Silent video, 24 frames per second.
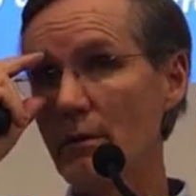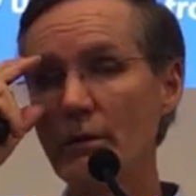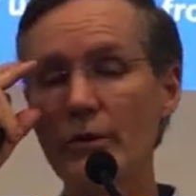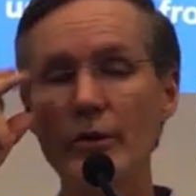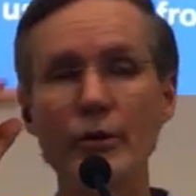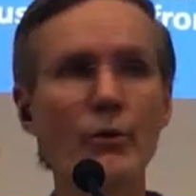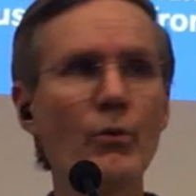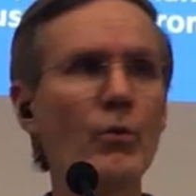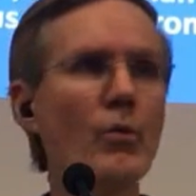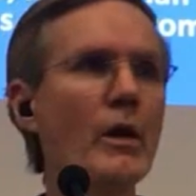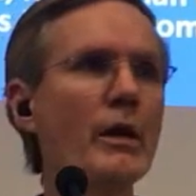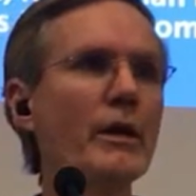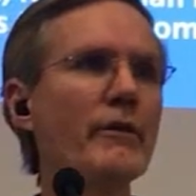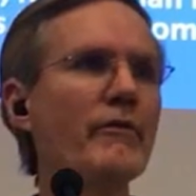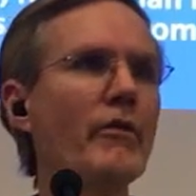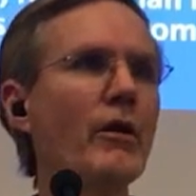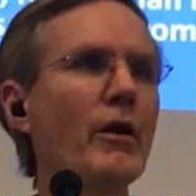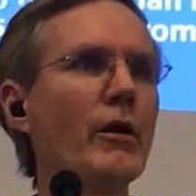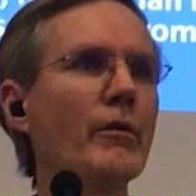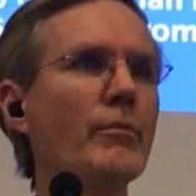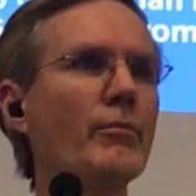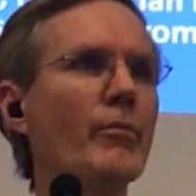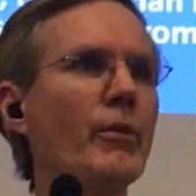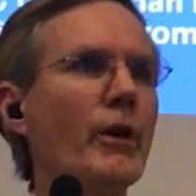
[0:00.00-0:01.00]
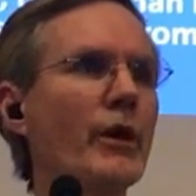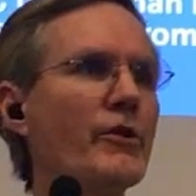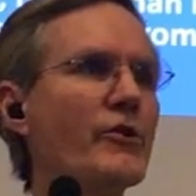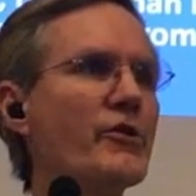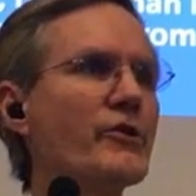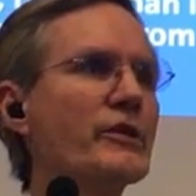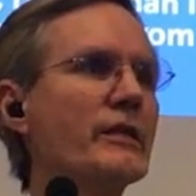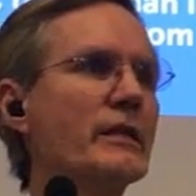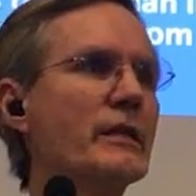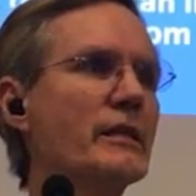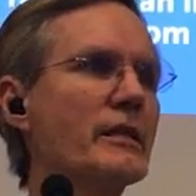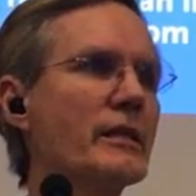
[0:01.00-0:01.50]
you're one of our
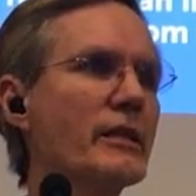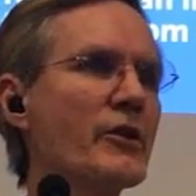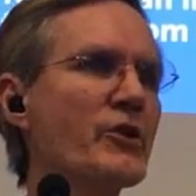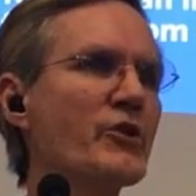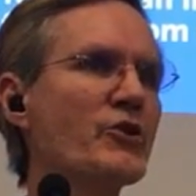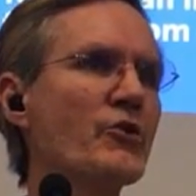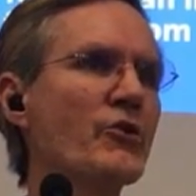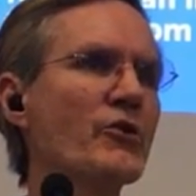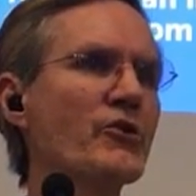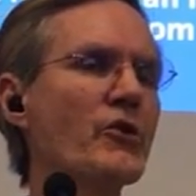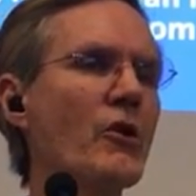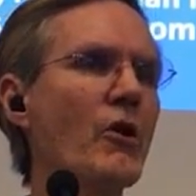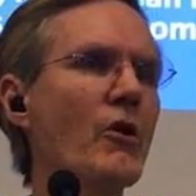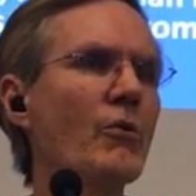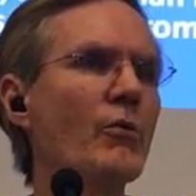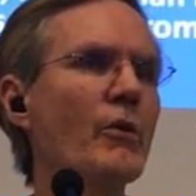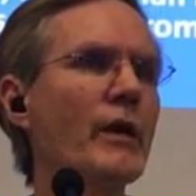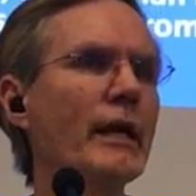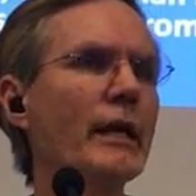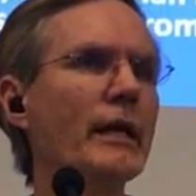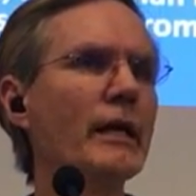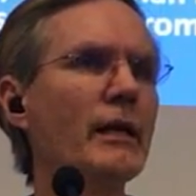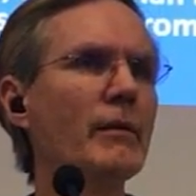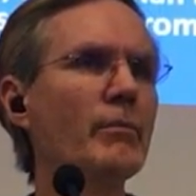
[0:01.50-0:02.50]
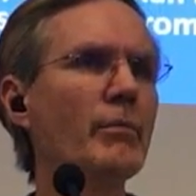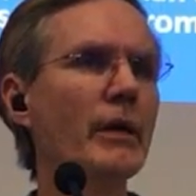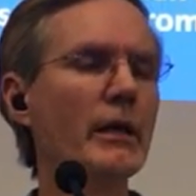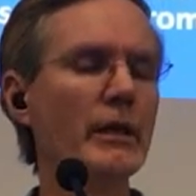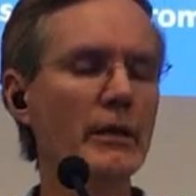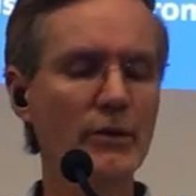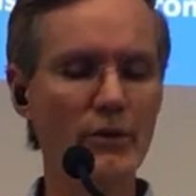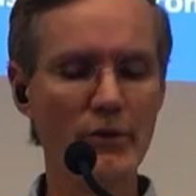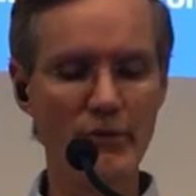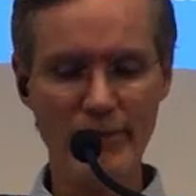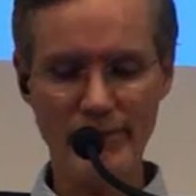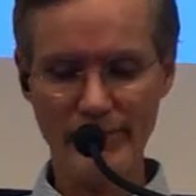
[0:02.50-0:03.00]
brothers and sisters already,
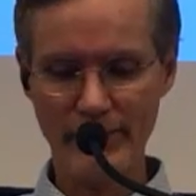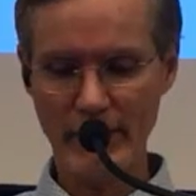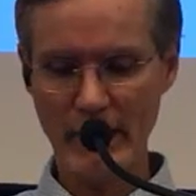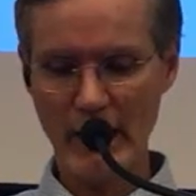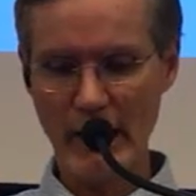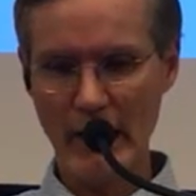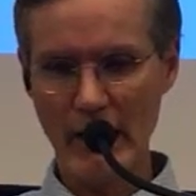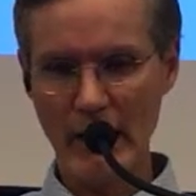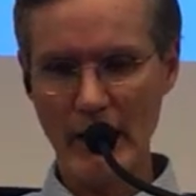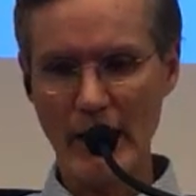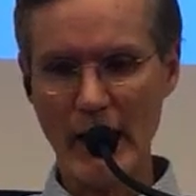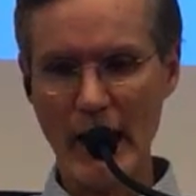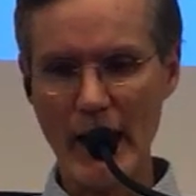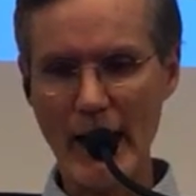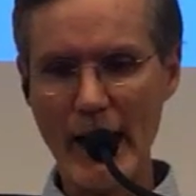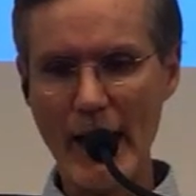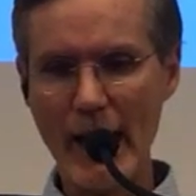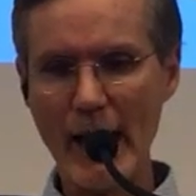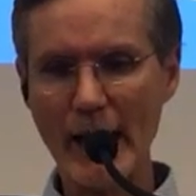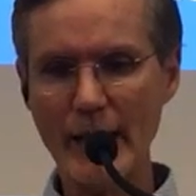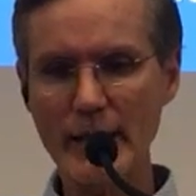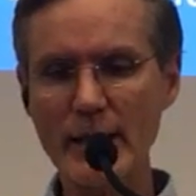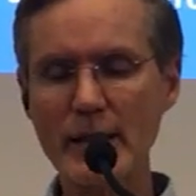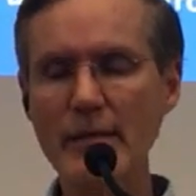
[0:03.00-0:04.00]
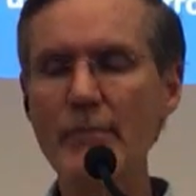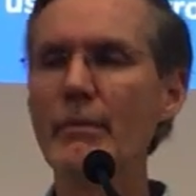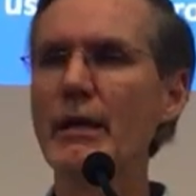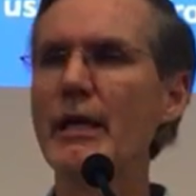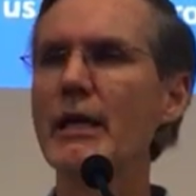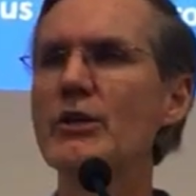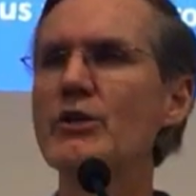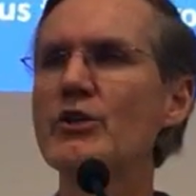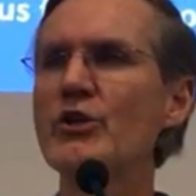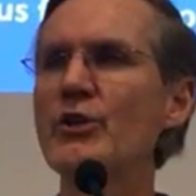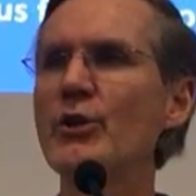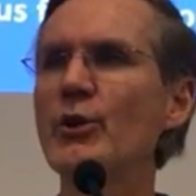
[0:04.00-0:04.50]
but you've kind of had some
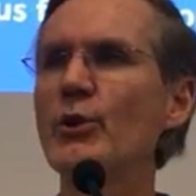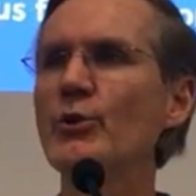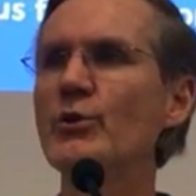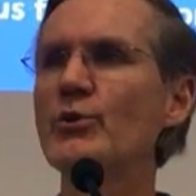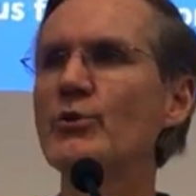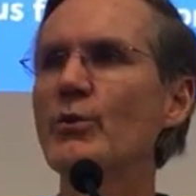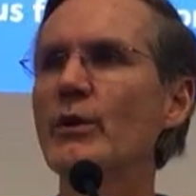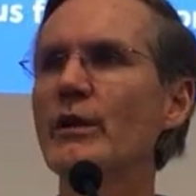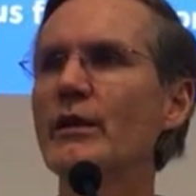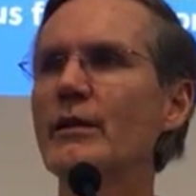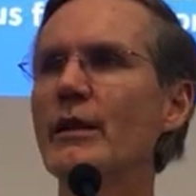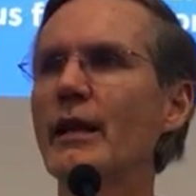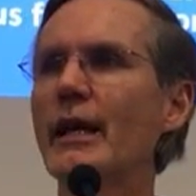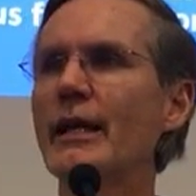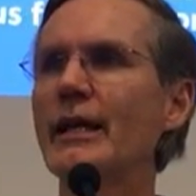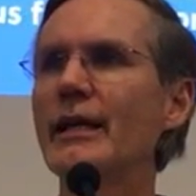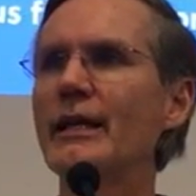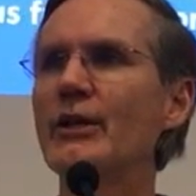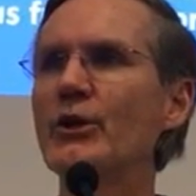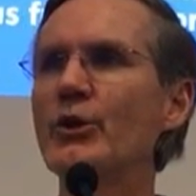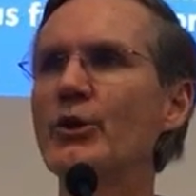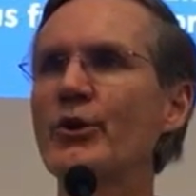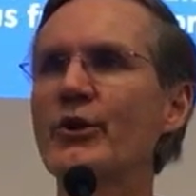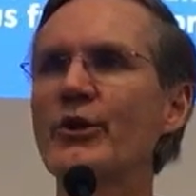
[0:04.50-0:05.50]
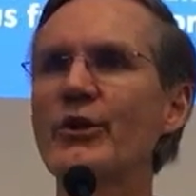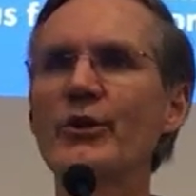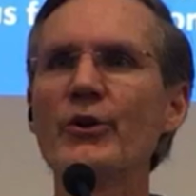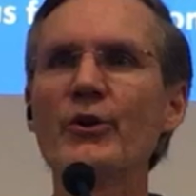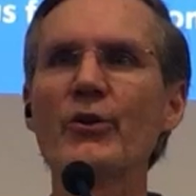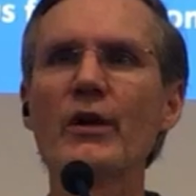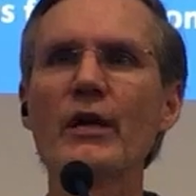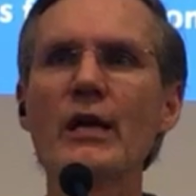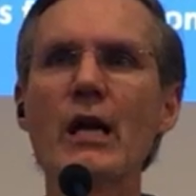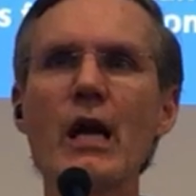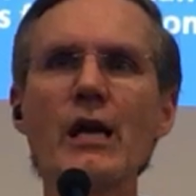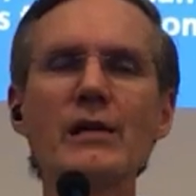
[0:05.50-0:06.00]
issues with letting your
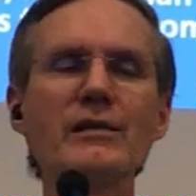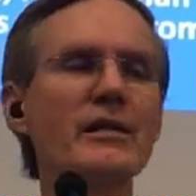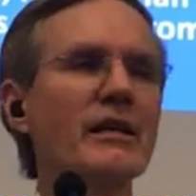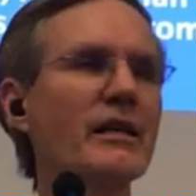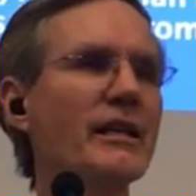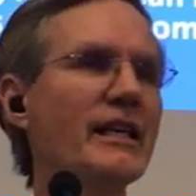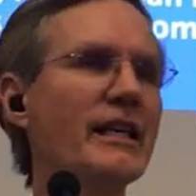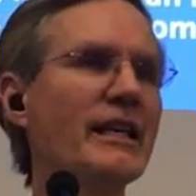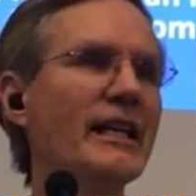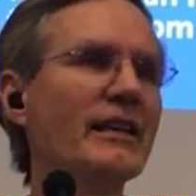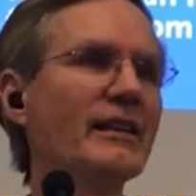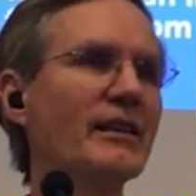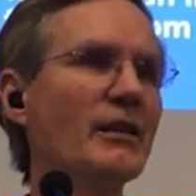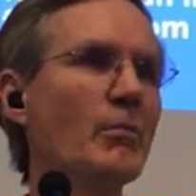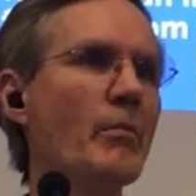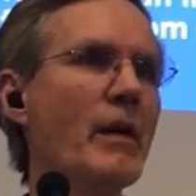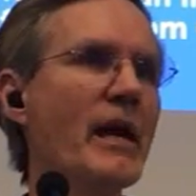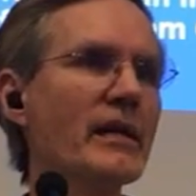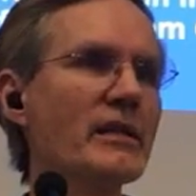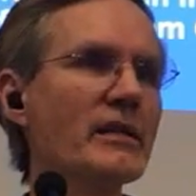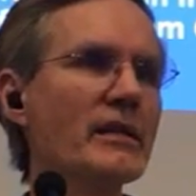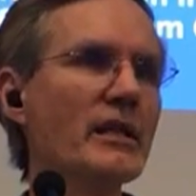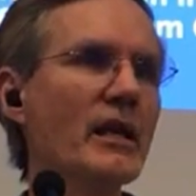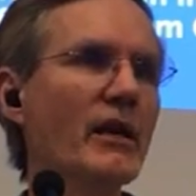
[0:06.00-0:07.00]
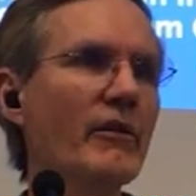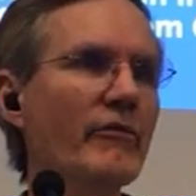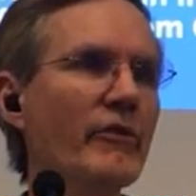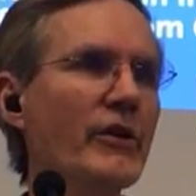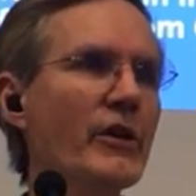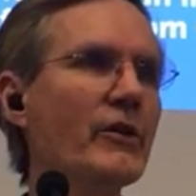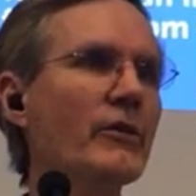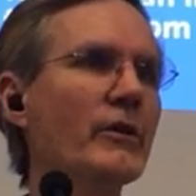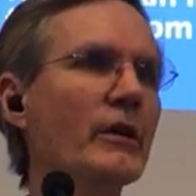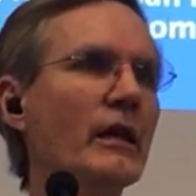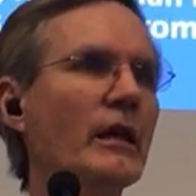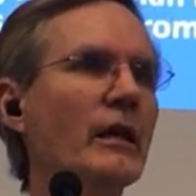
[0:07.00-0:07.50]
curiosity get the best of
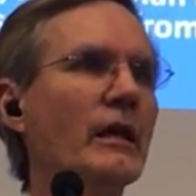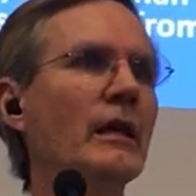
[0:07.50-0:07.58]
you,